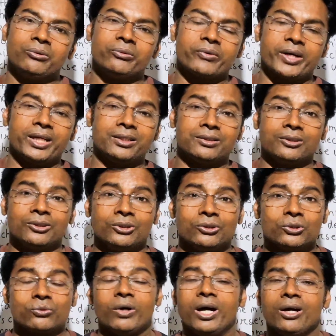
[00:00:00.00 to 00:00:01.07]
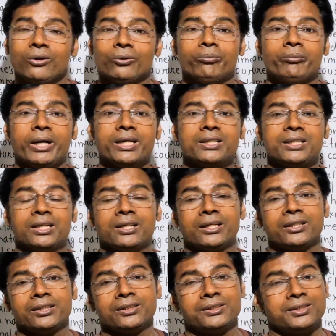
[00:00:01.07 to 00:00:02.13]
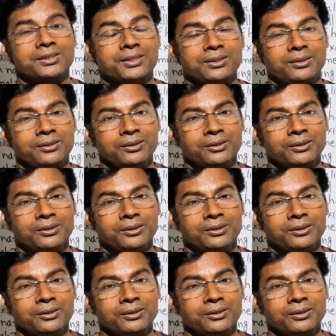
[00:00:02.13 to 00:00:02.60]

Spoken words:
friend. So I hope, my dear learners,